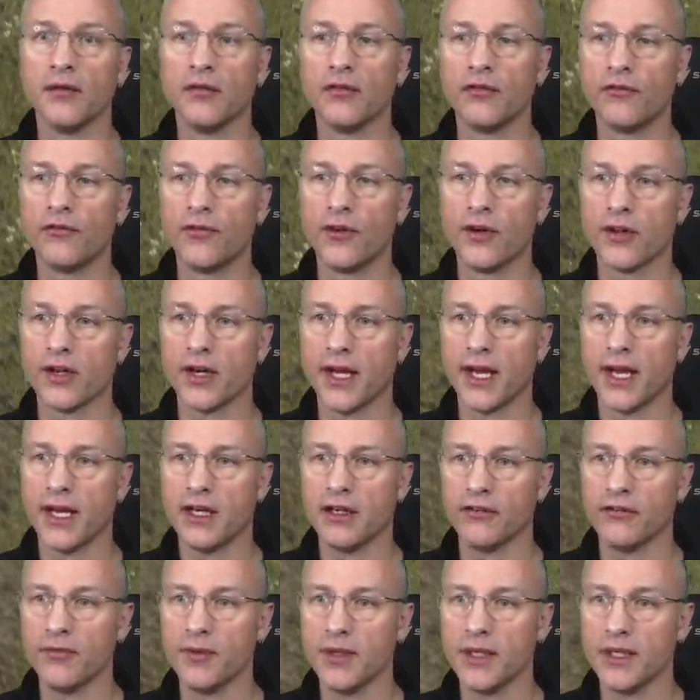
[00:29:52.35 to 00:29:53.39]
further ahead
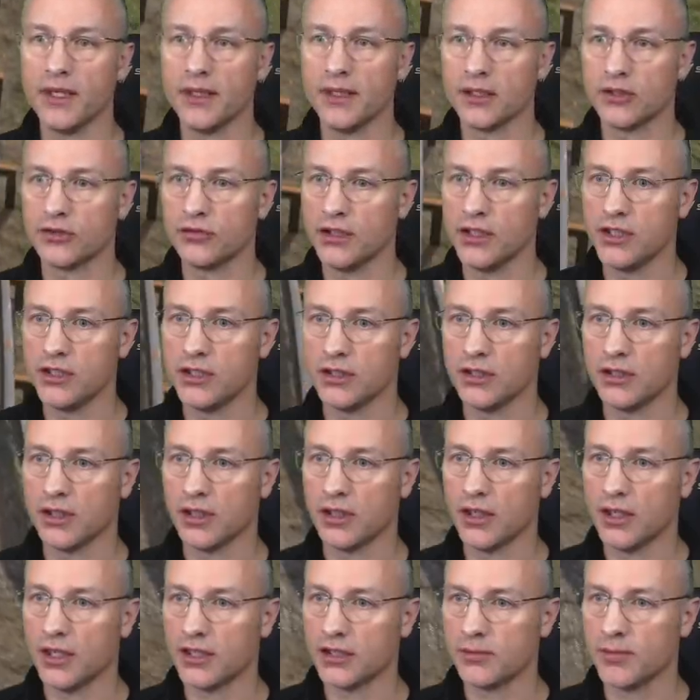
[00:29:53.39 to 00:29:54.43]
of me in this region has